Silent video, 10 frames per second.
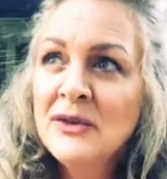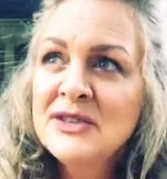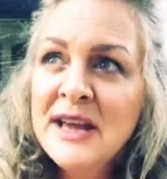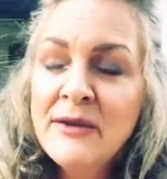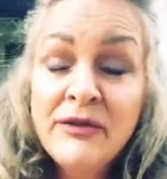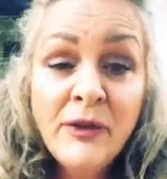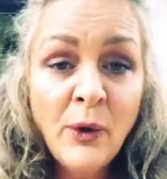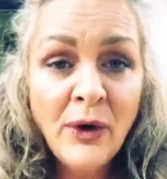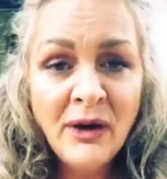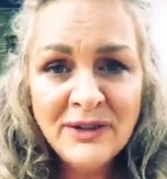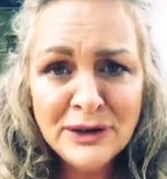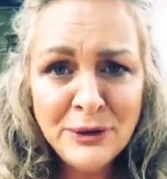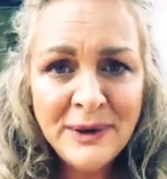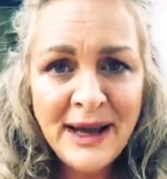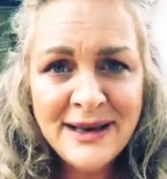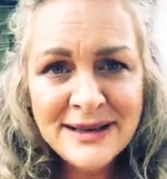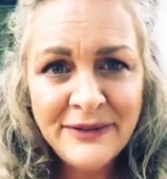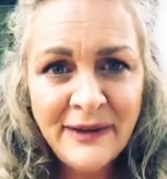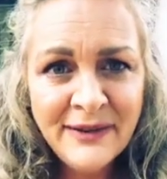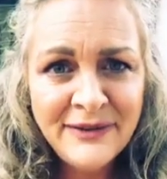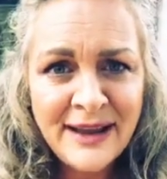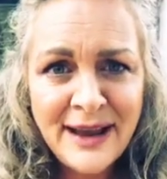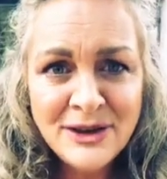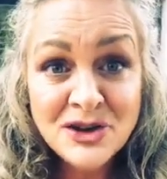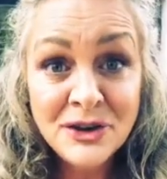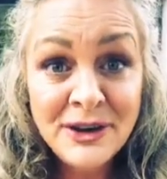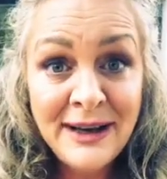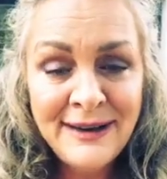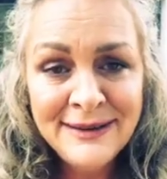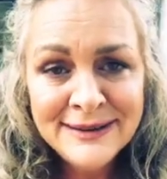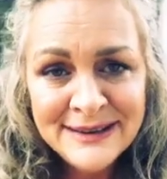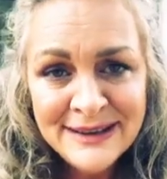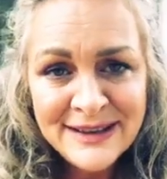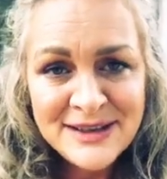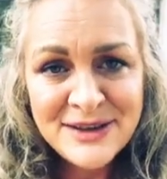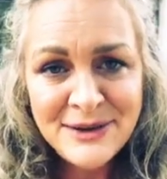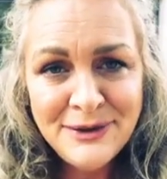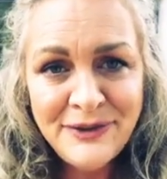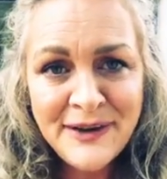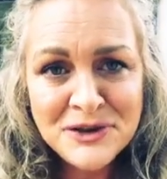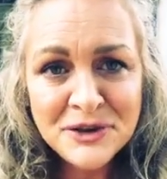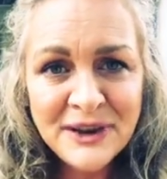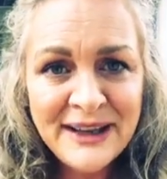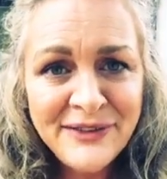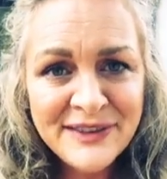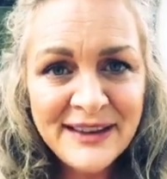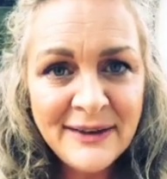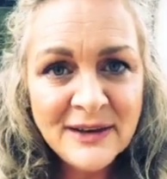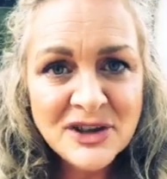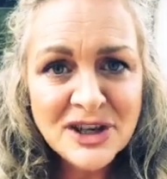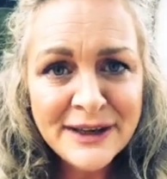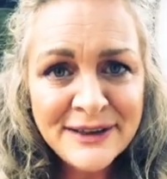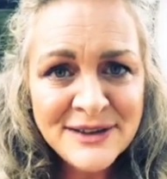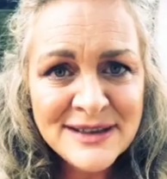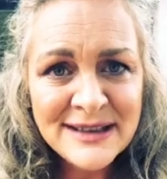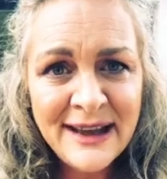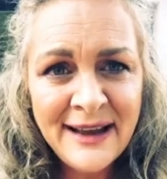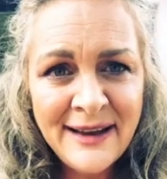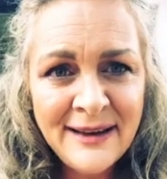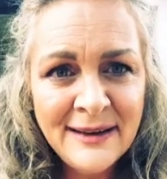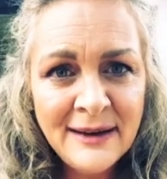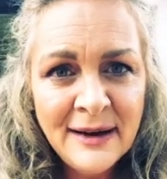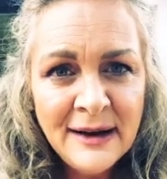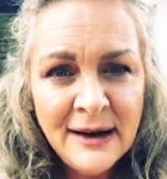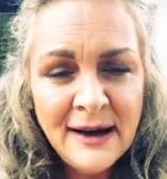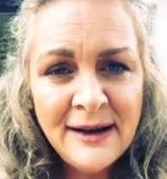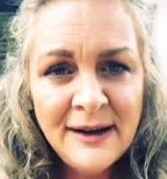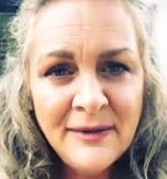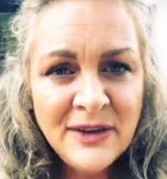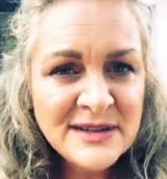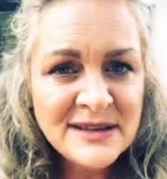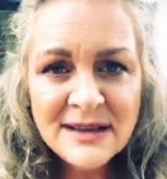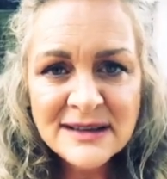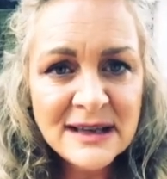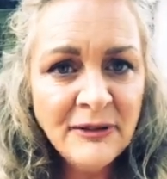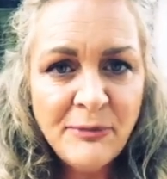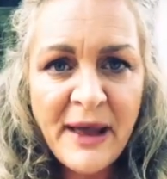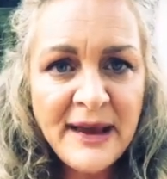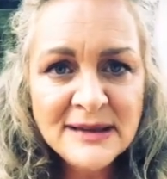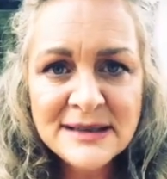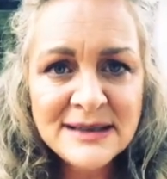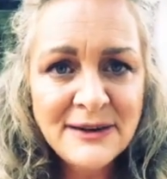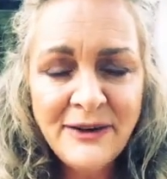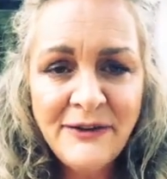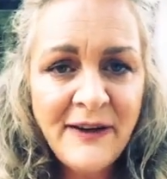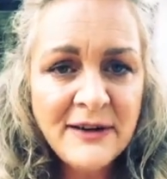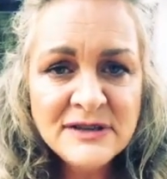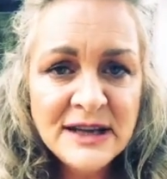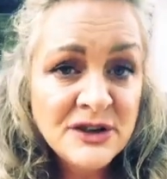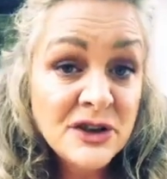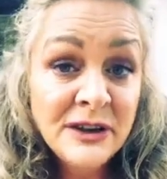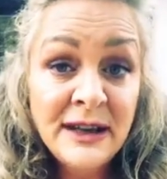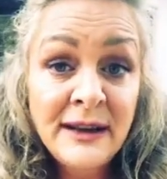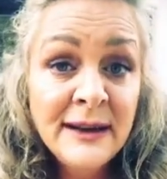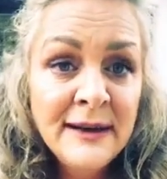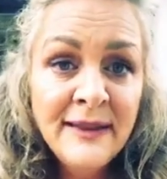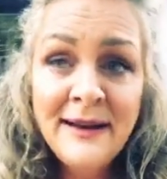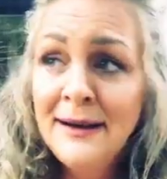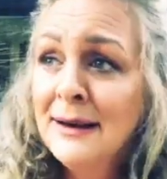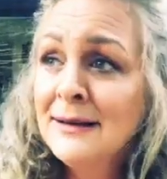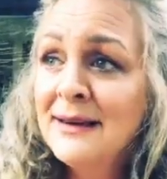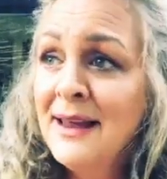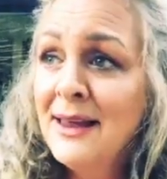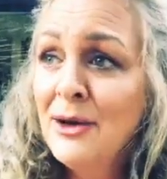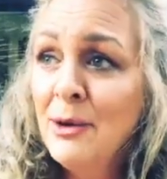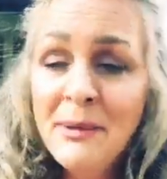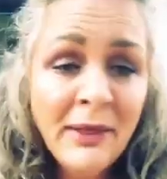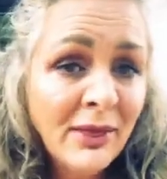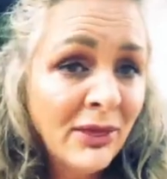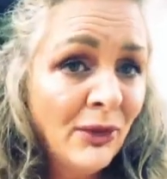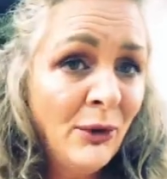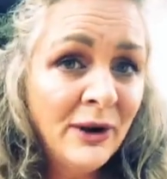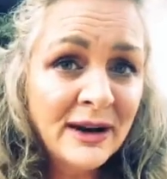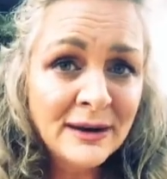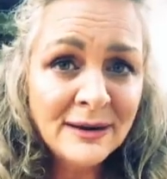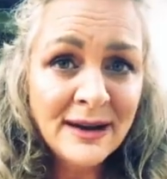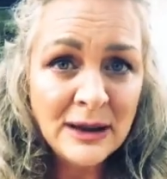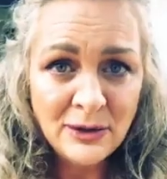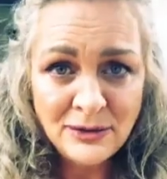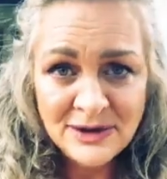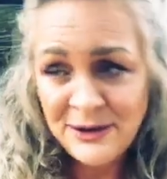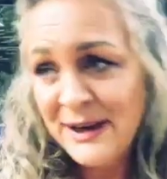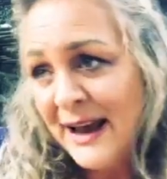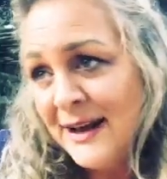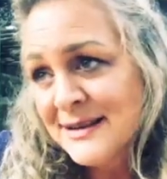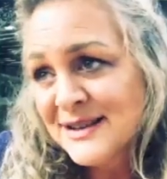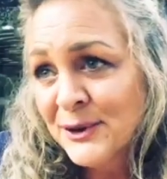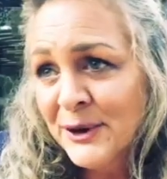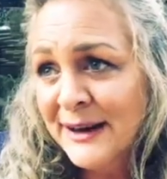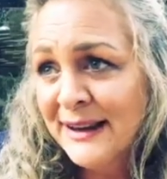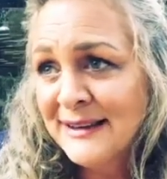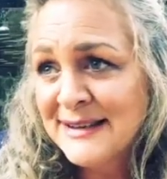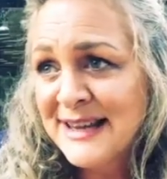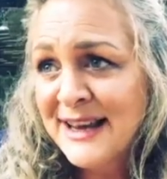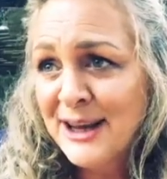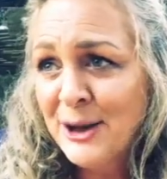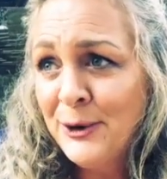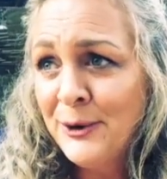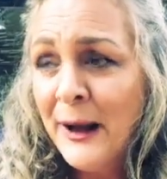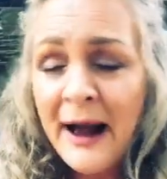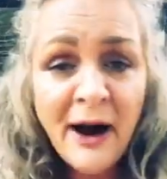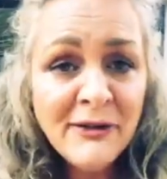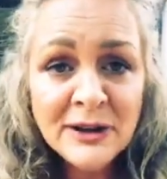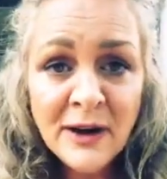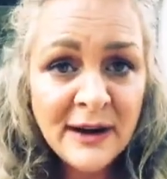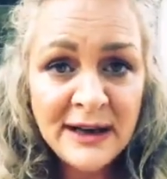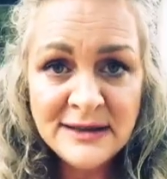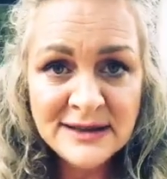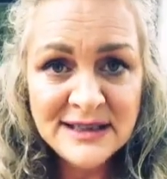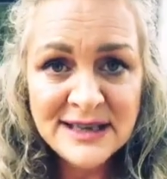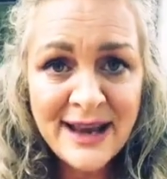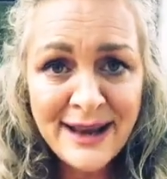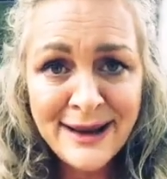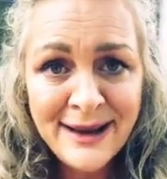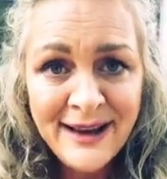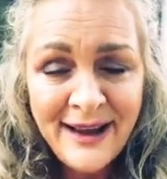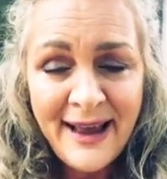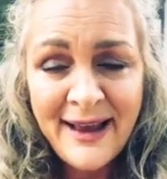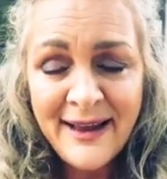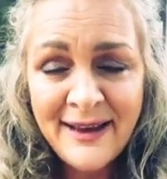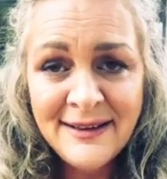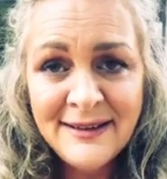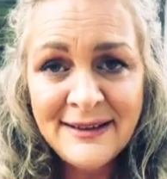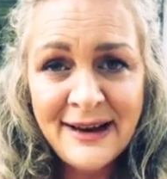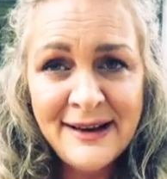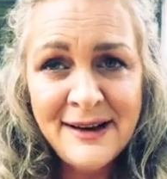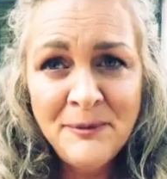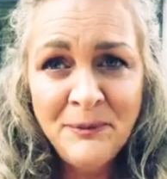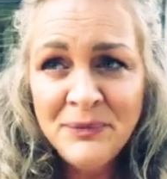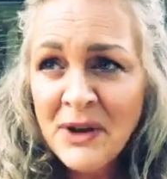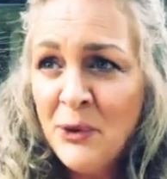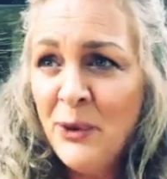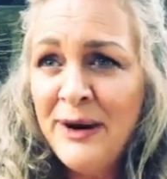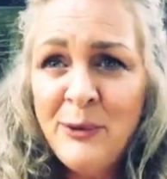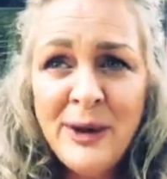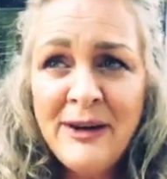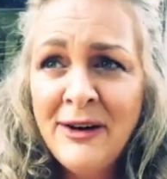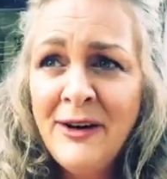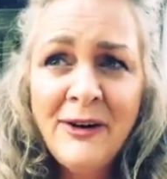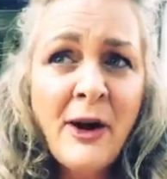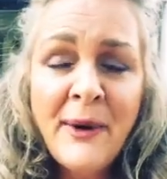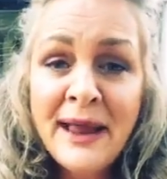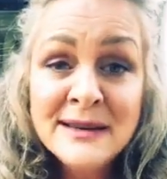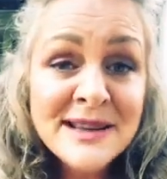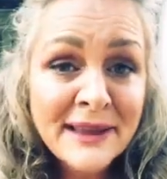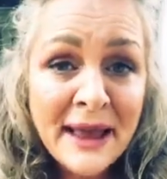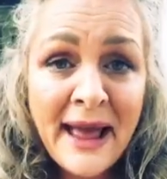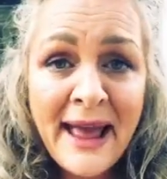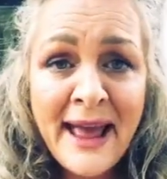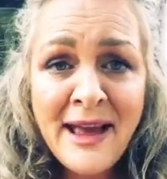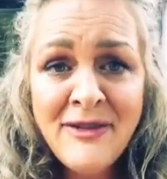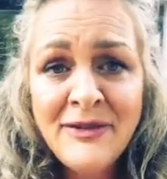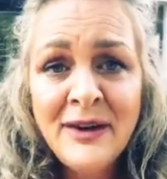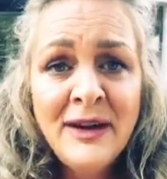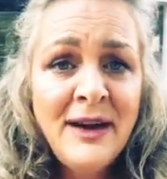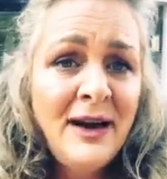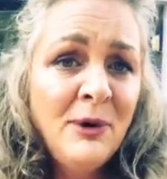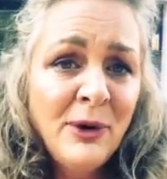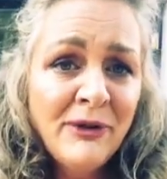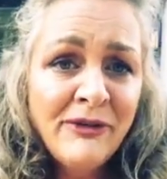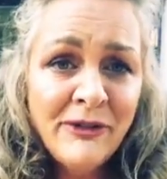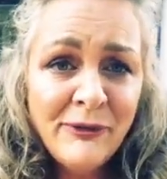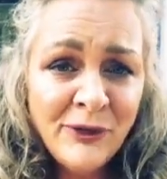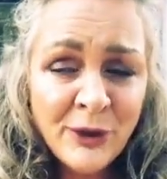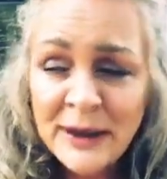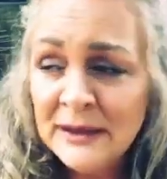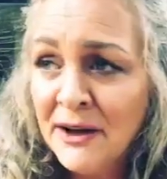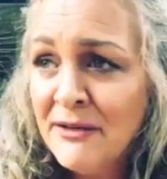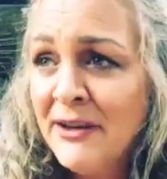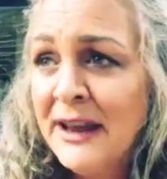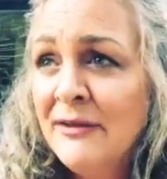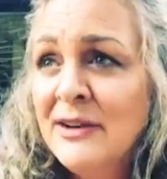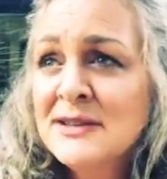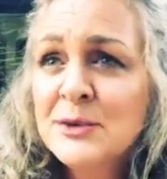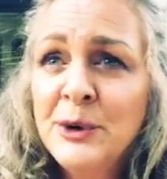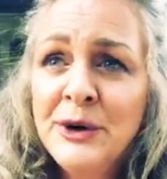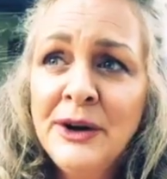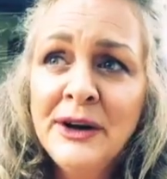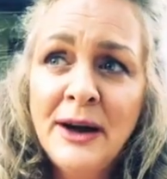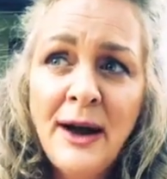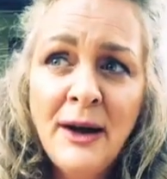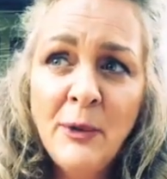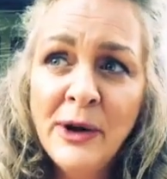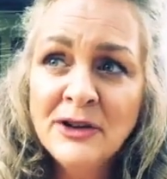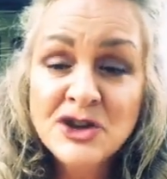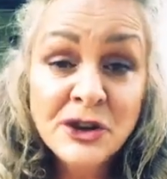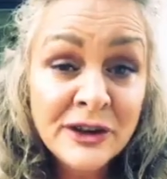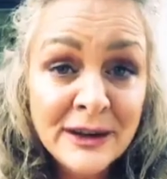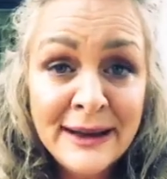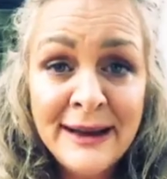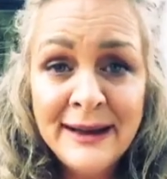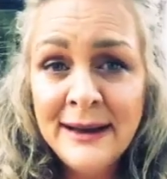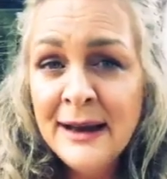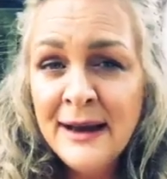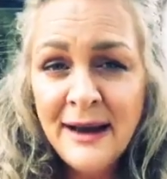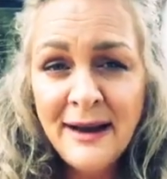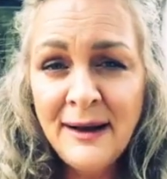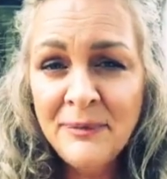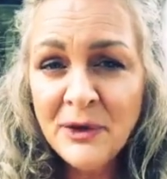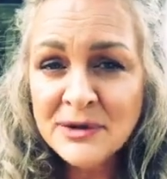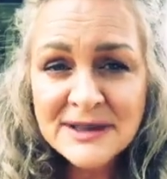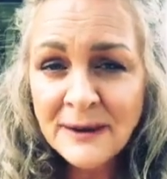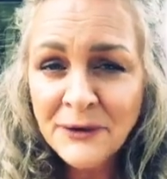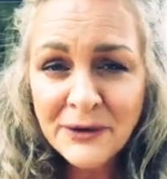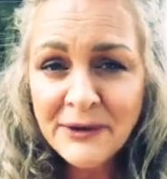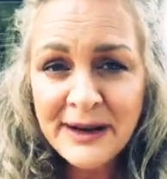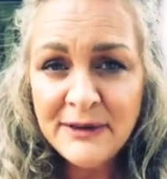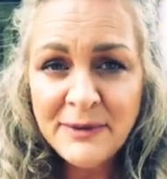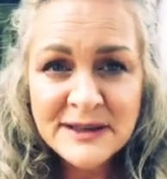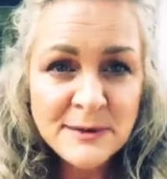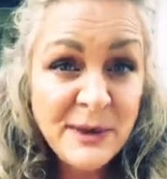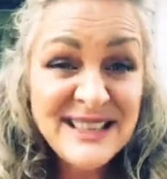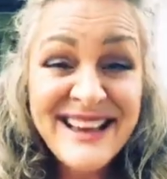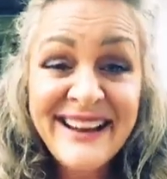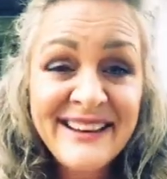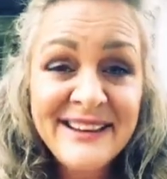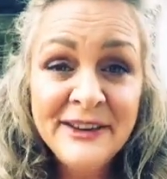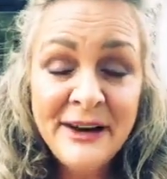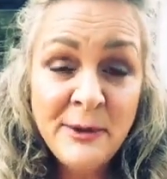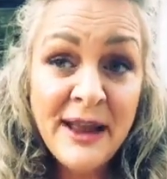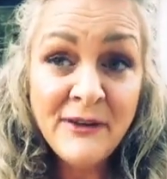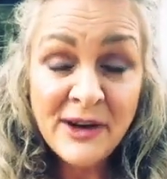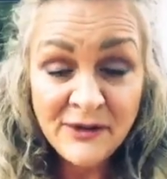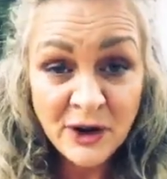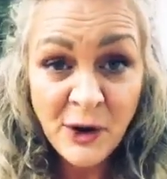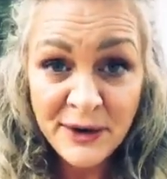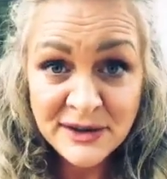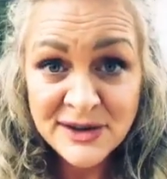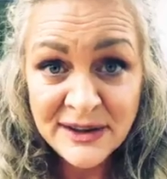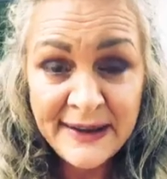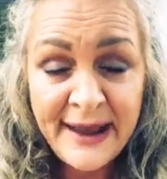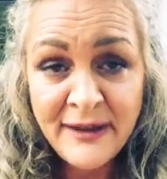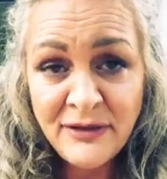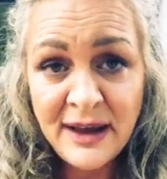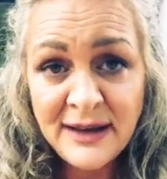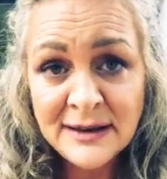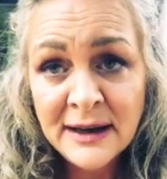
day 4 of Illuminate, the 5-day journey to find your gifts in the shadows. And this is a self-paced 5-day journey that can take you a month, or it can take you 2 days, or it can take you however long it needs to take. And we're going into the cave, we're doing a lot of forgiveness work, we're journaling. The results already have been spectacular, and we haven't even gone into the cave yet.